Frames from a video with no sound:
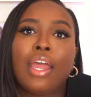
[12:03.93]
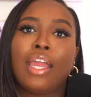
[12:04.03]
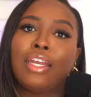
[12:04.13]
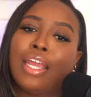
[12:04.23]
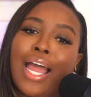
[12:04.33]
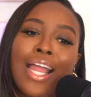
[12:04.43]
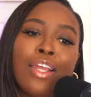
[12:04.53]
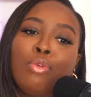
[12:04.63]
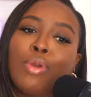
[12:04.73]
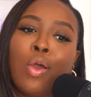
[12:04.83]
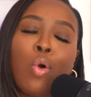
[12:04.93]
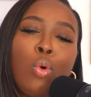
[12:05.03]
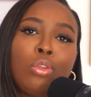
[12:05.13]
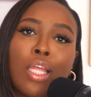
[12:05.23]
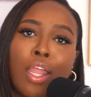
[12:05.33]
And now I can do that
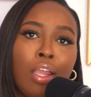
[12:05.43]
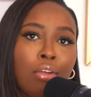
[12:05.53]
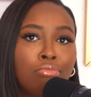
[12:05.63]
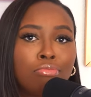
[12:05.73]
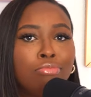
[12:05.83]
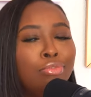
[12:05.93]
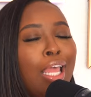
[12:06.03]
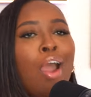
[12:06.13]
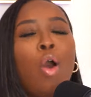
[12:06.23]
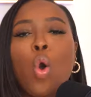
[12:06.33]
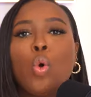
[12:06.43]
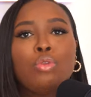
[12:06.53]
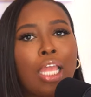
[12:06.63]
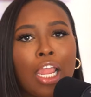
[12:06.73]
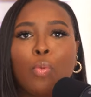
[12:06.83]
whole thing
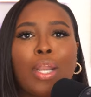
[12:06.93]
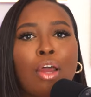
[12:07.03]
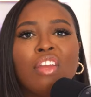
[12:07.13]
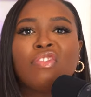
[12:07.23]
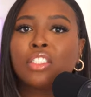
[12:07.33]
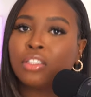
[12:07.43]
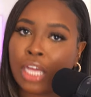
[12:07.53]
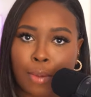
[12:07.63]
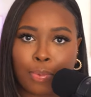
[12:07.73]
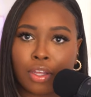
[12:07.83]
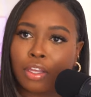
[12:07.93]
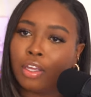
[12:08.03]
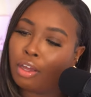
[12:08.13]
without even stopping.